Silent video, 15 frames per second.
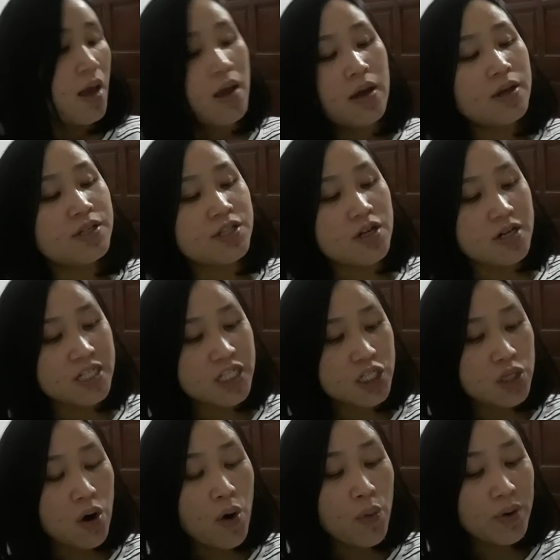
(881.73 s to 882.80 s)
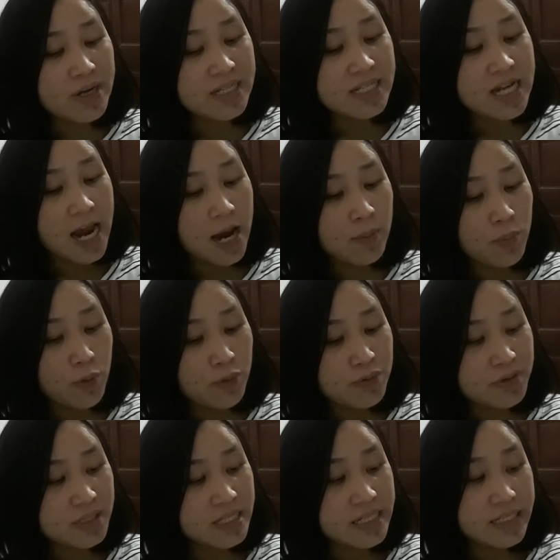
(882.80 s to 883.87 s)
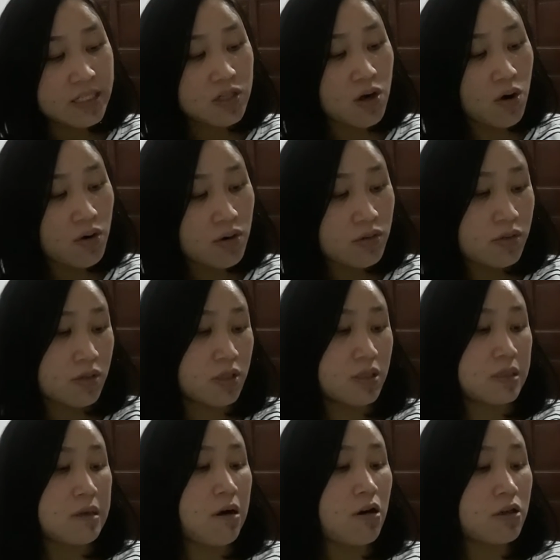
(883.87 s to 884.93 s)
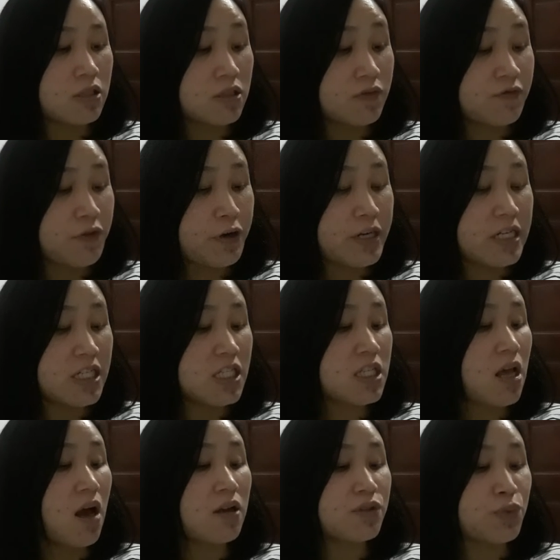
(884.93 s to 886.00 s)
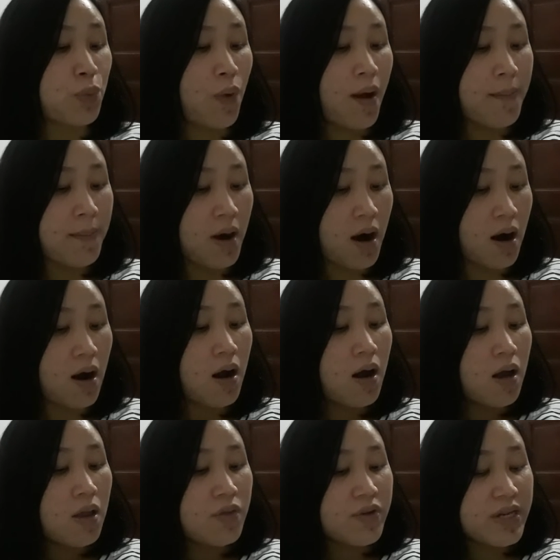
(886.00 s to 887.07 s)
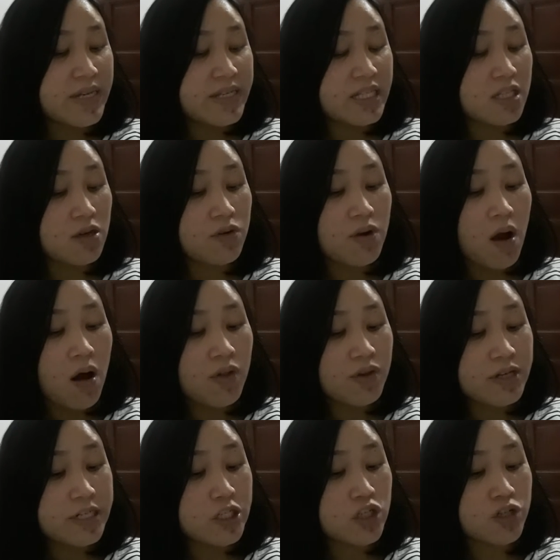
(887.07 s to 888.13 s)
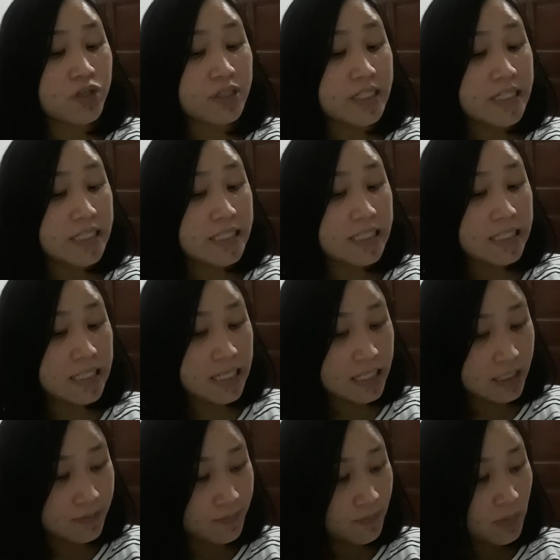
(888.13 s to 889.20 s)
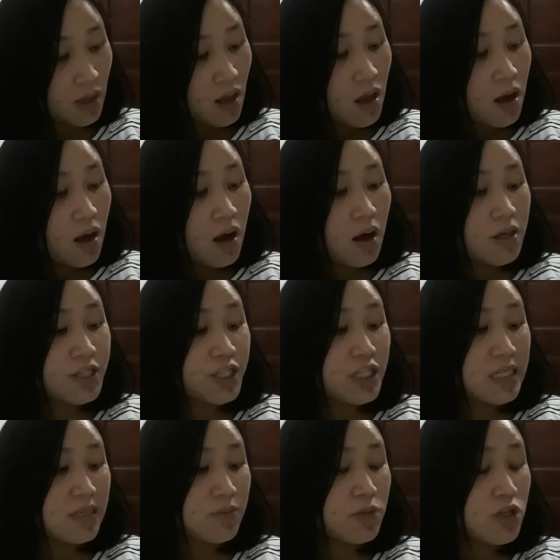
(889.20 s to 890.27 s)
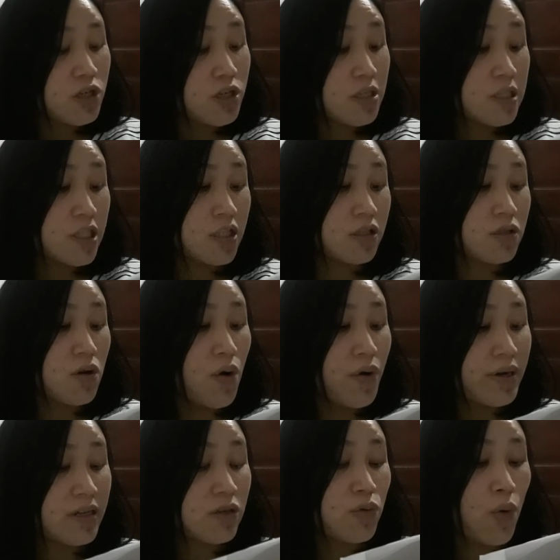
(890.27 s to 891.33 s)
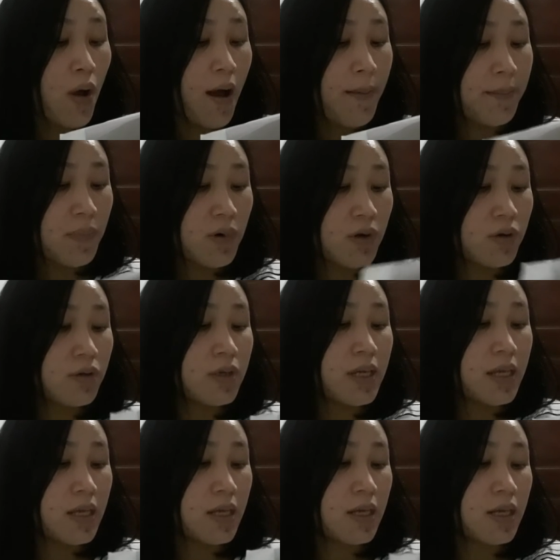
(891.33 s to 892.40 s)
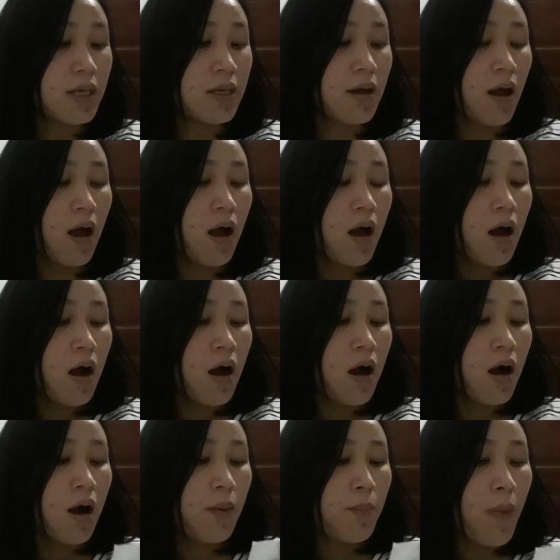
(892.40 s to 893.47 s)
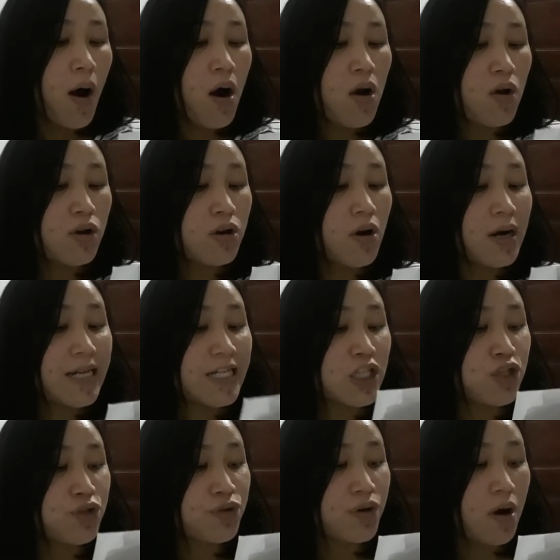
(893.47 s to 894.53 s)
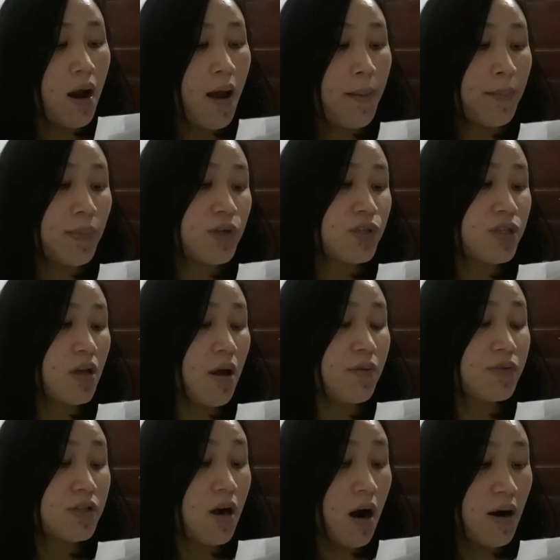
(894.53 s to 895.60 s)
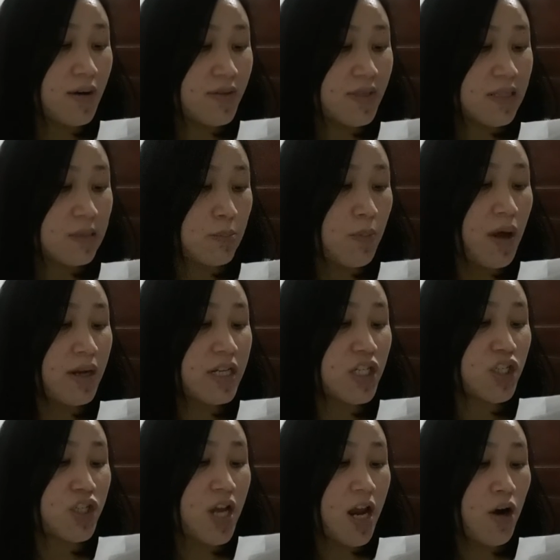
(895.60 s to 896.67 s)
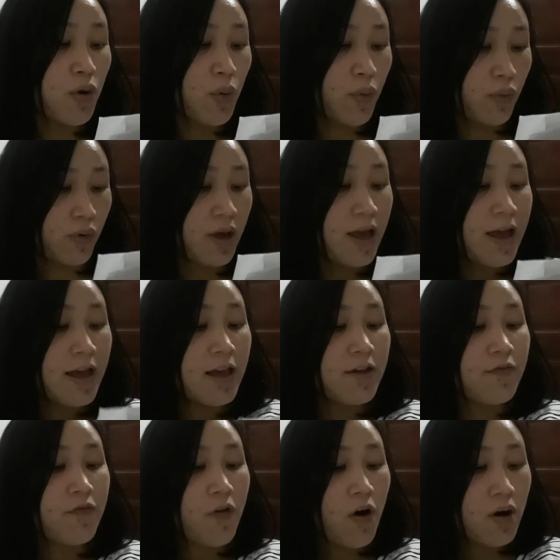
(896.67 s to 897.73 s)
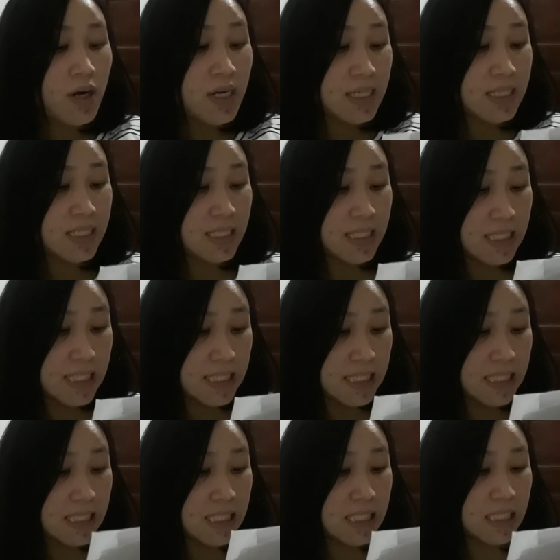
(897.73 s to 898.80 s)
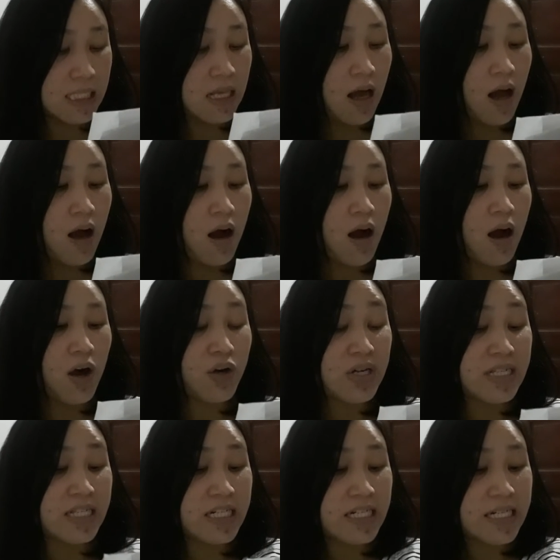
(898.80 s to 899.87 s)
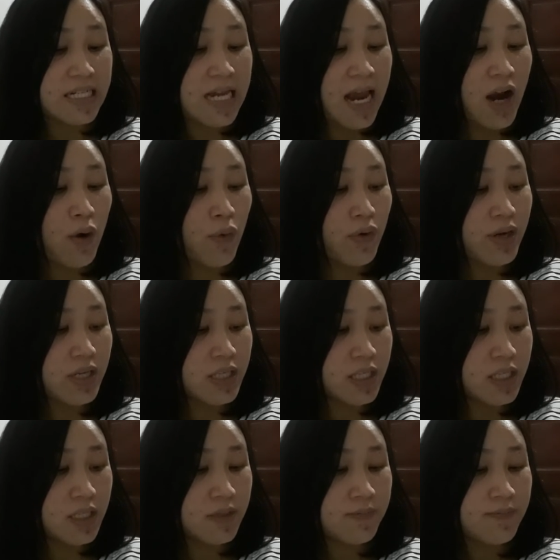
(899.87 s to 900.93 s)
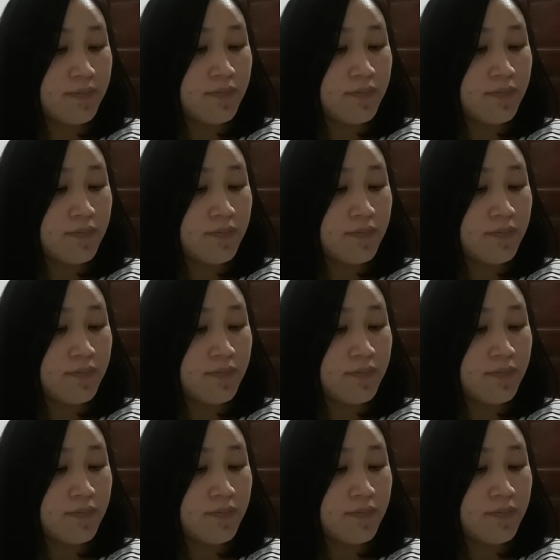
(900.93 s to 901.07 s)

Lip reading: He does not read textbooks, he does not focus on grammar. This is another interesting thing. Steve does not study grammar, he Marlon a little grammar sometimes, but in general, he focuses on listening and reading